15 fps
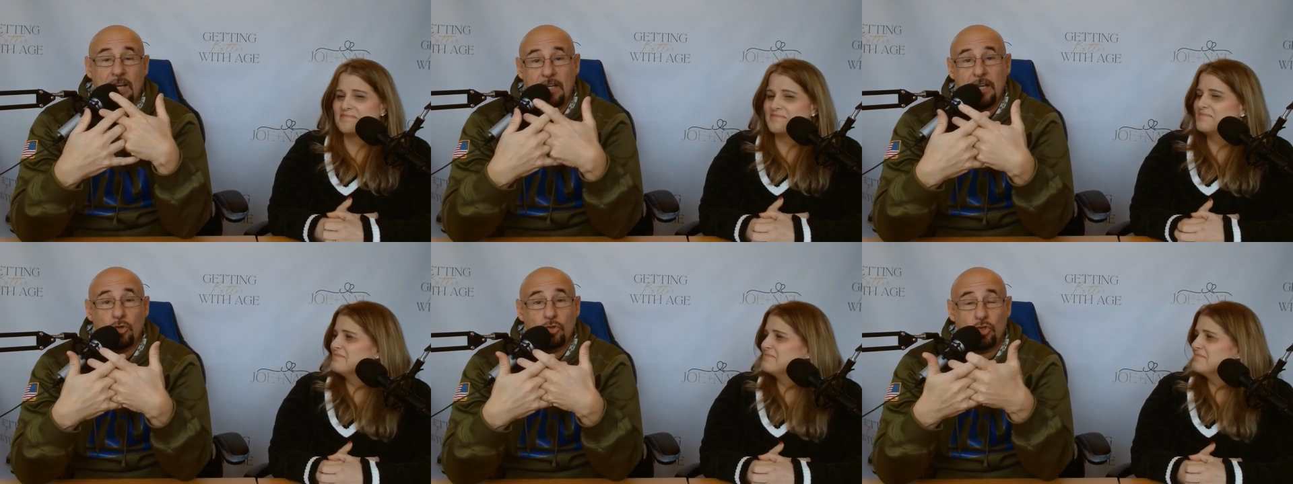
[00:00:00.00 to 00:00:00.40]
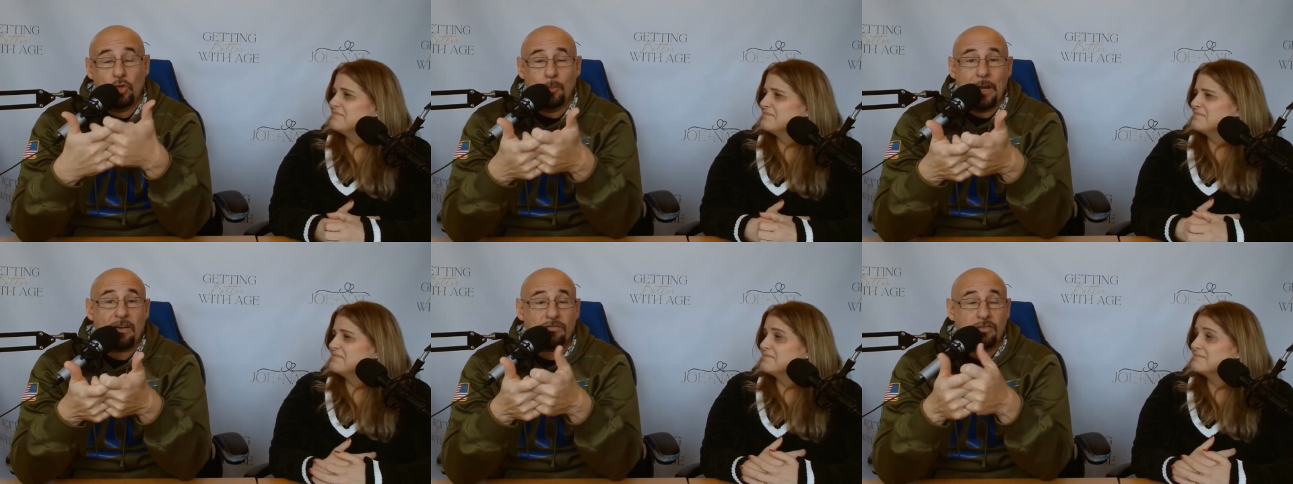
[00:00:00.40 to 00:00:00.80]
Speaker 1: and held
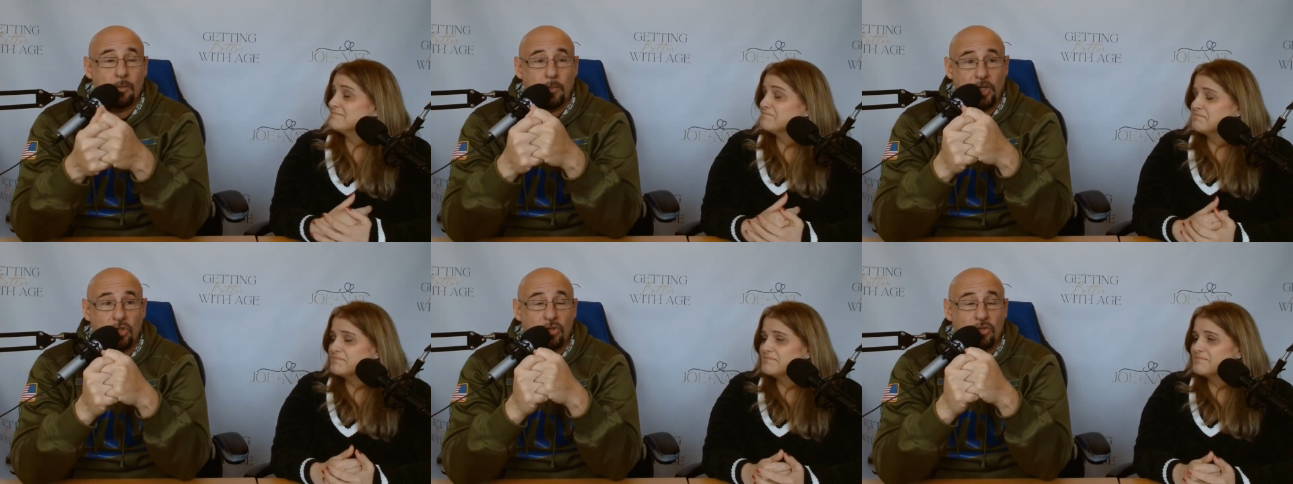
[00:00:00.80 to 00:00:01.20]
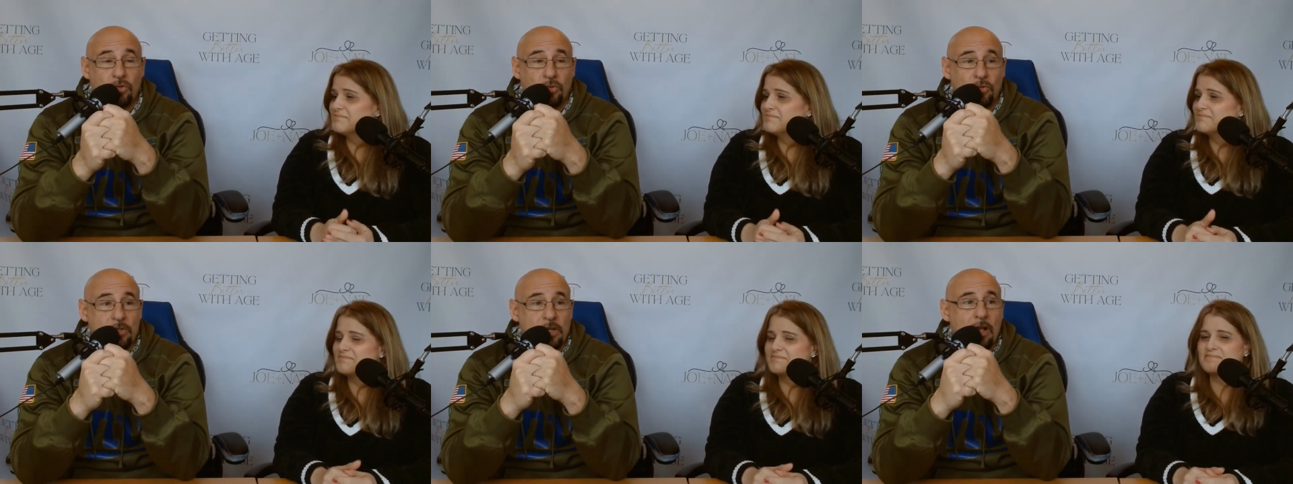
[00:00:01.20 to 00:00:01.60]
you back from being your
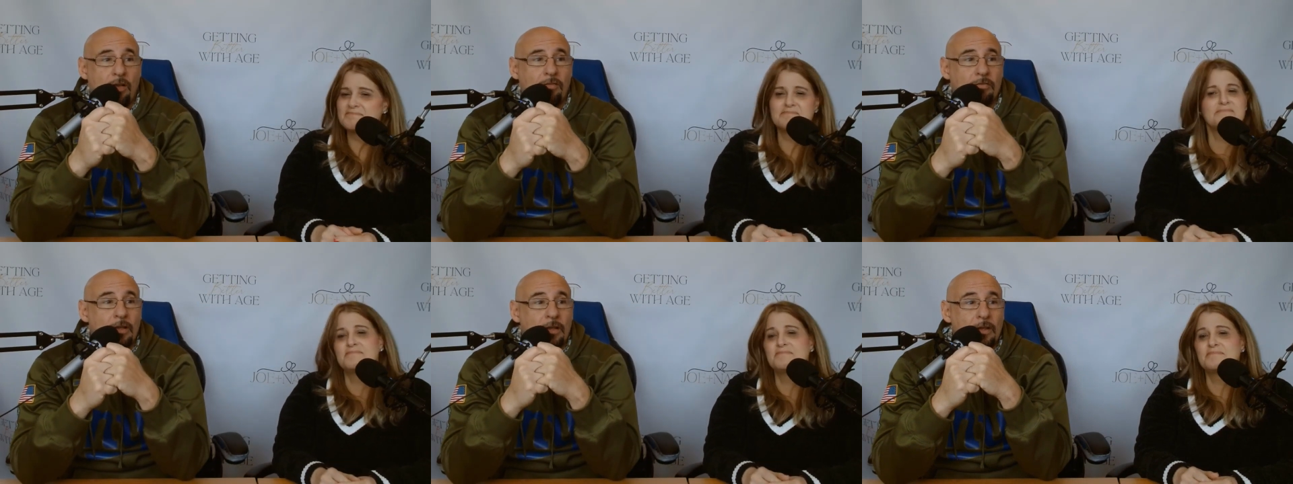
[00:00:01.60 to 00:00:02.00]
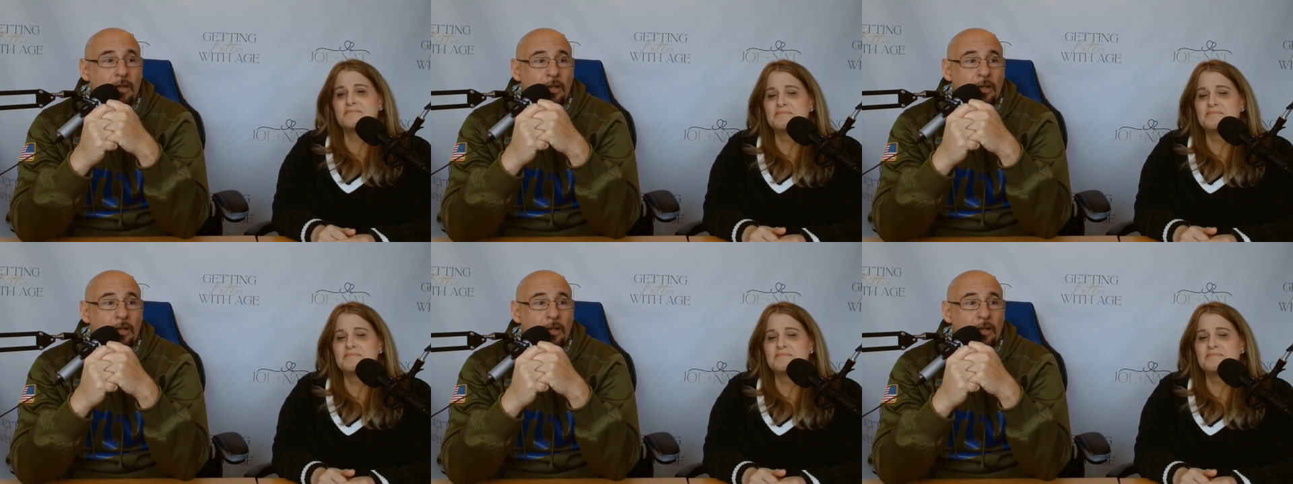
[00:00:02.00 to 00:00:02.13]
true self.